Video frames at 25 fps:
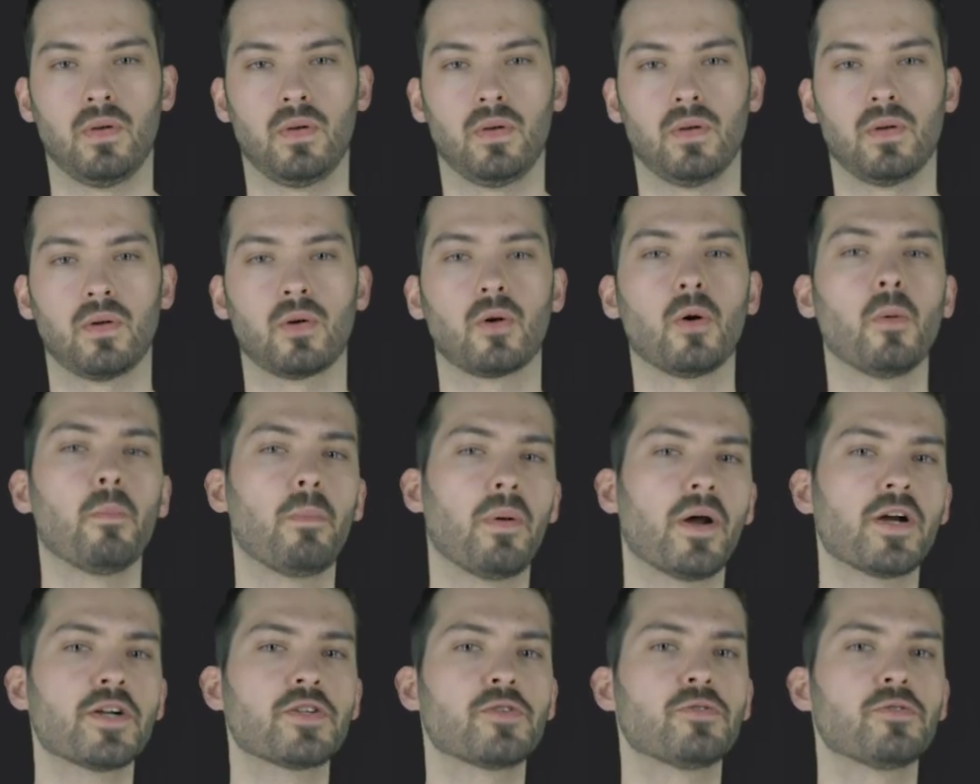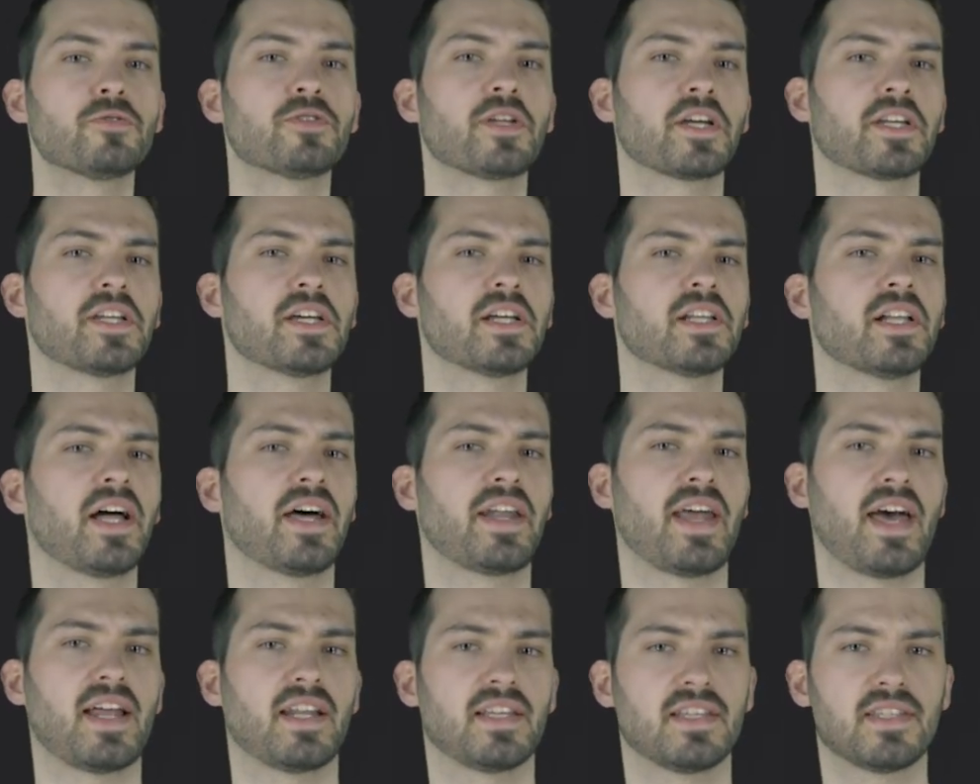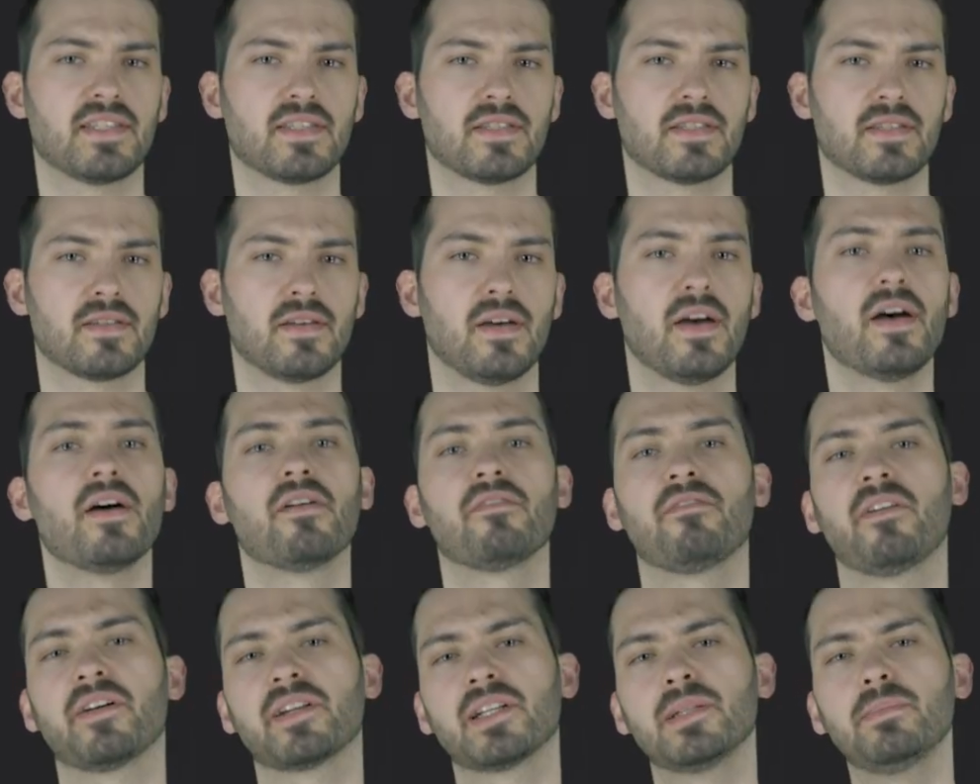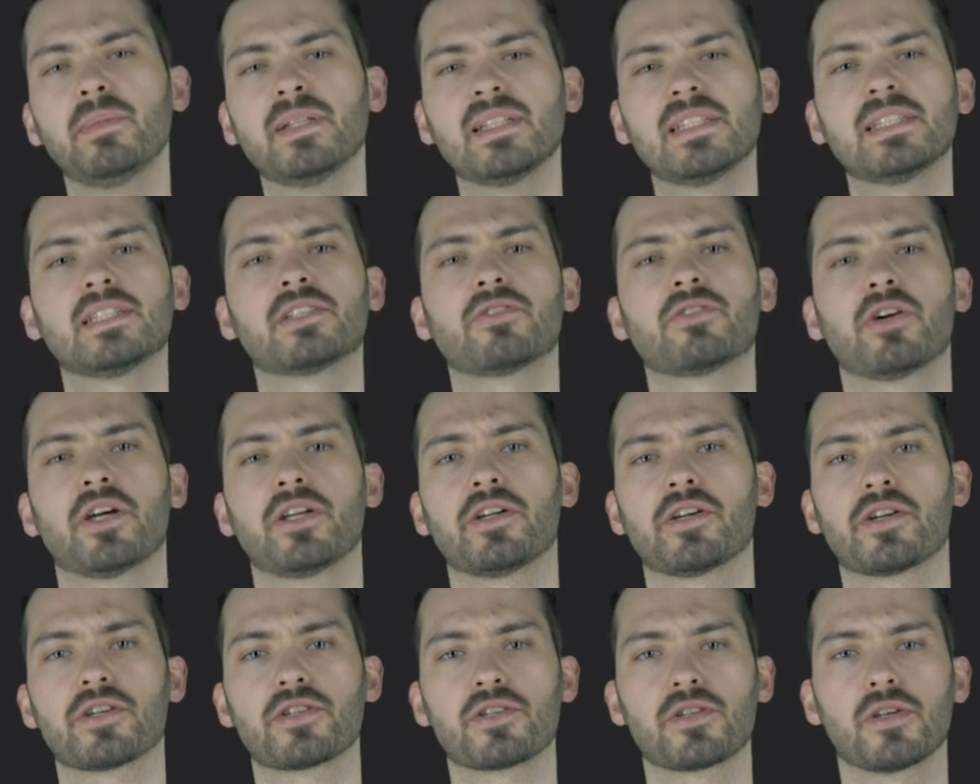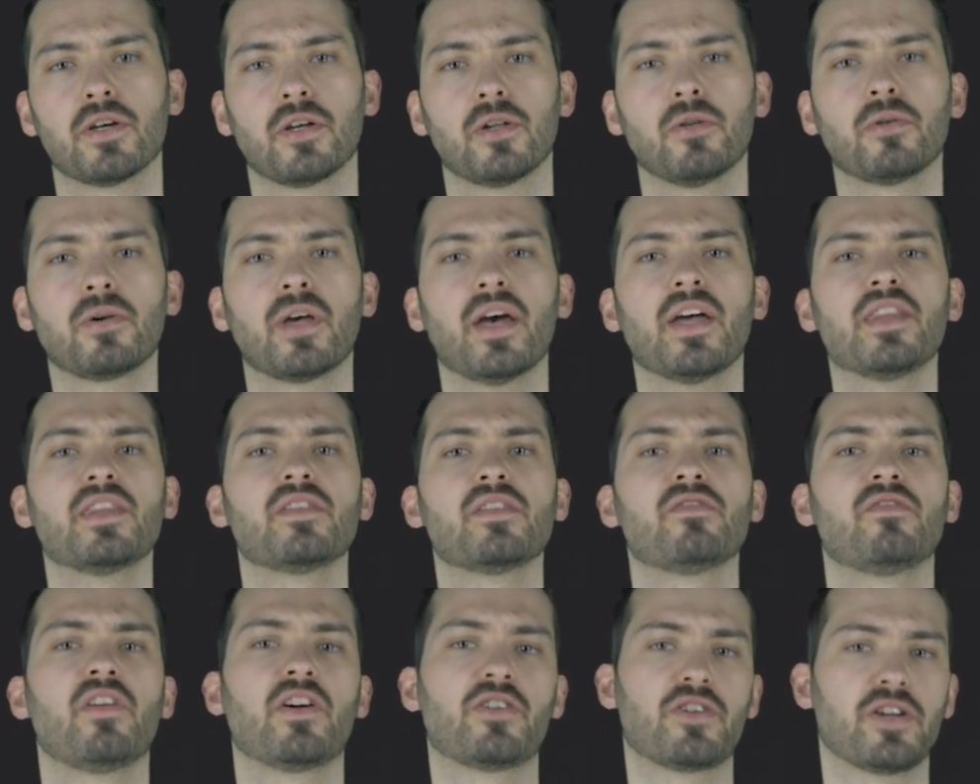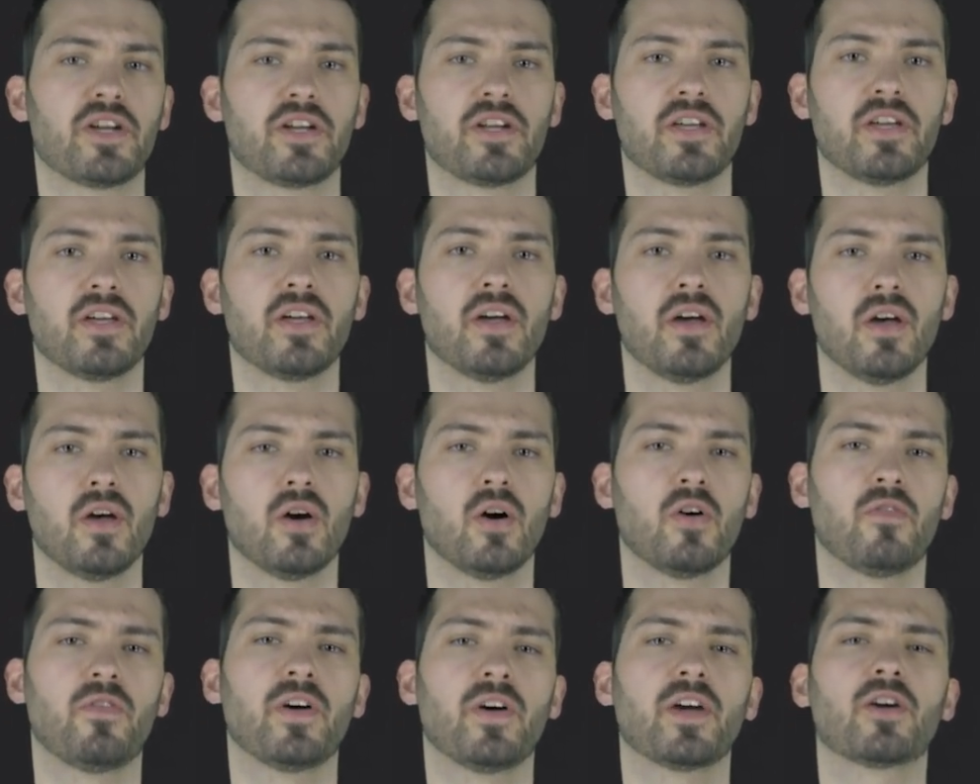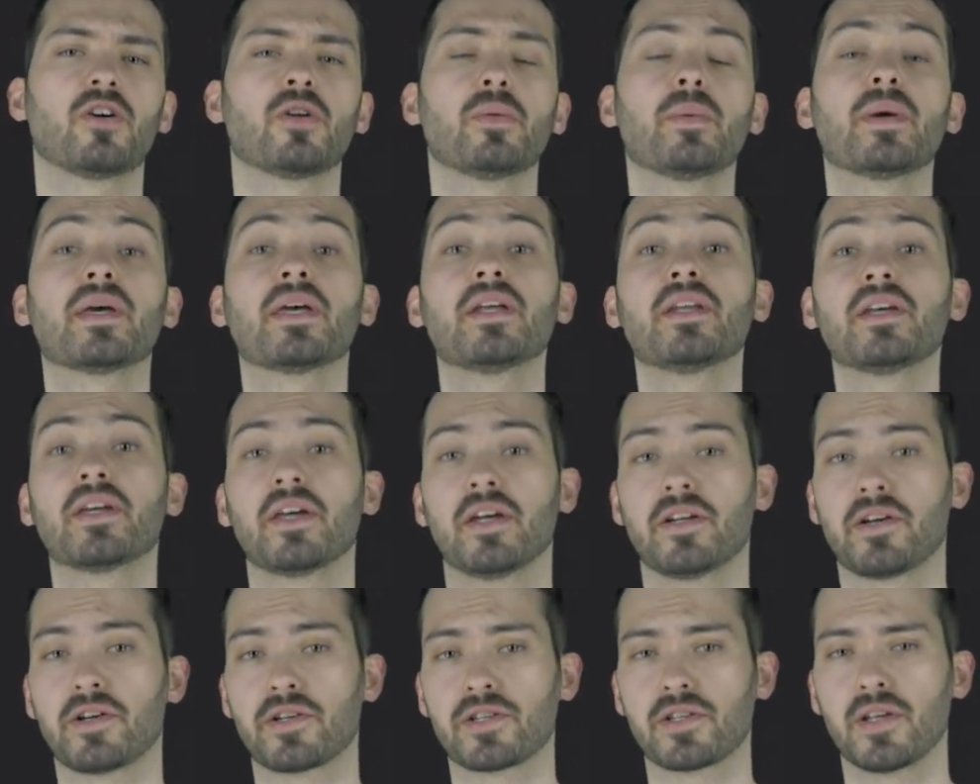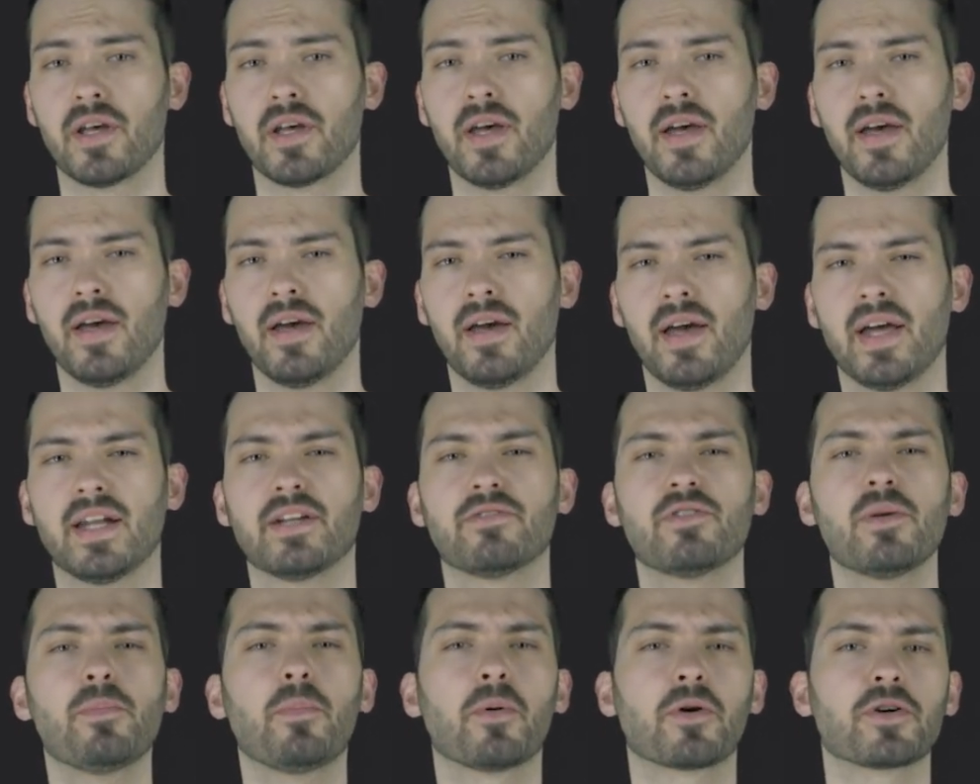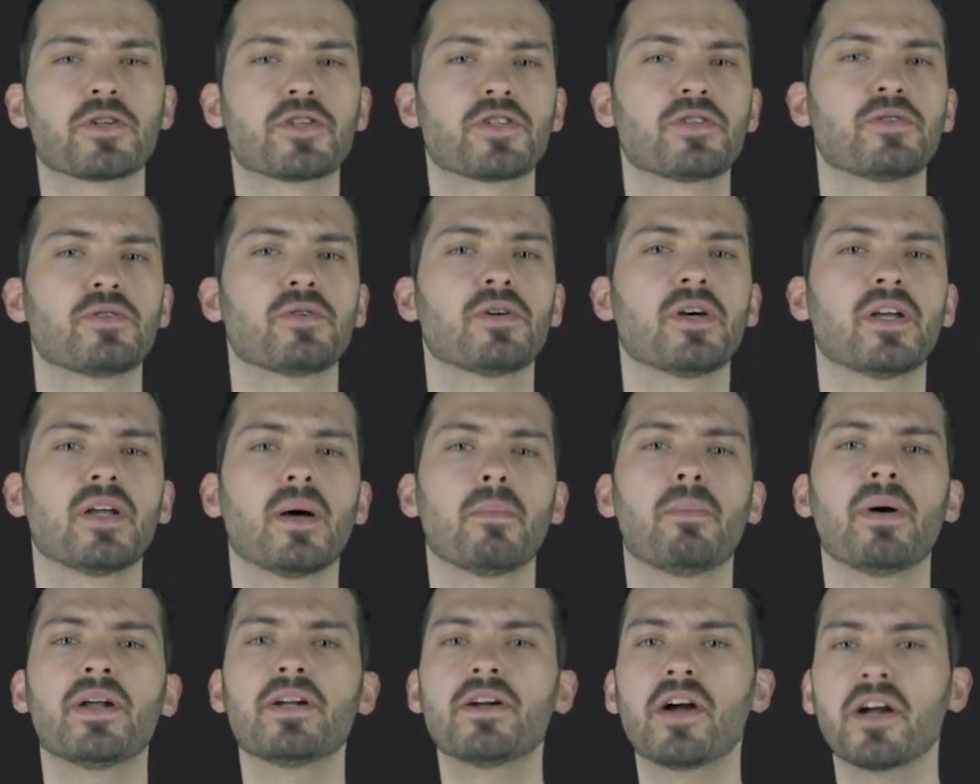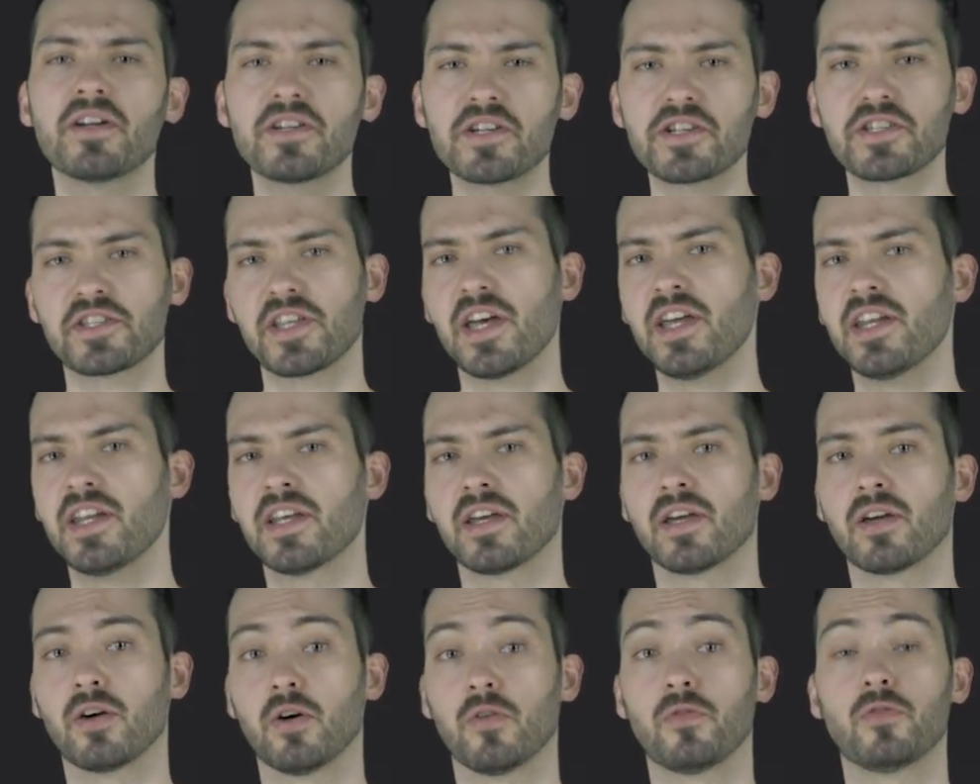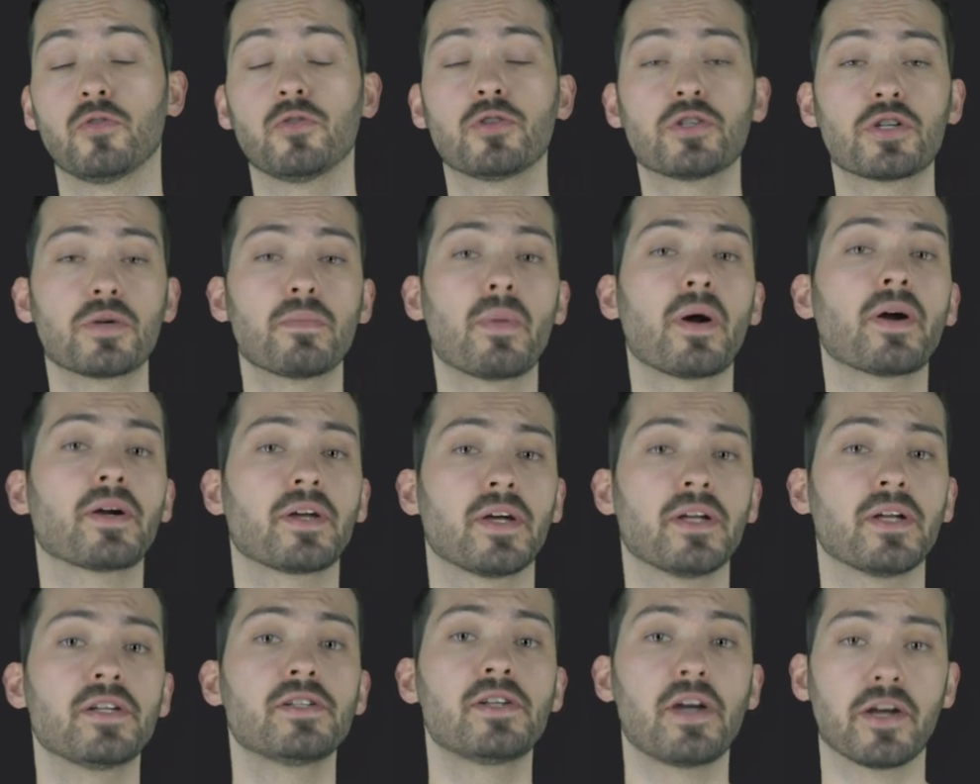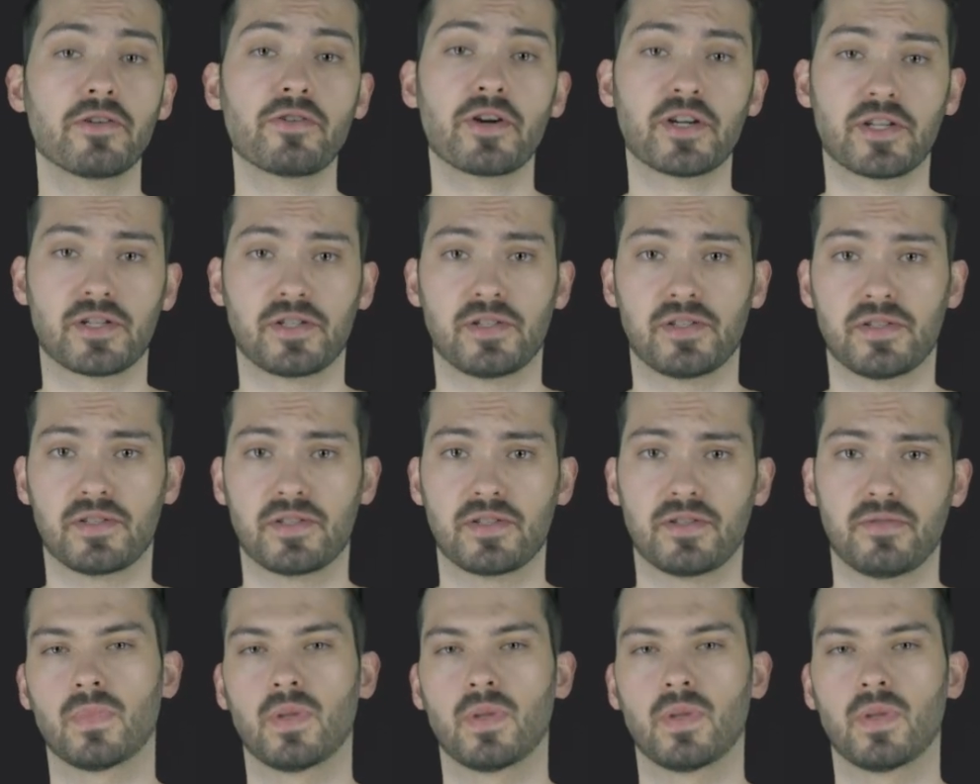Compared to technical analysts, fundamental traders look at the variety of economic indicators and reports to get a better understanding of future market directions.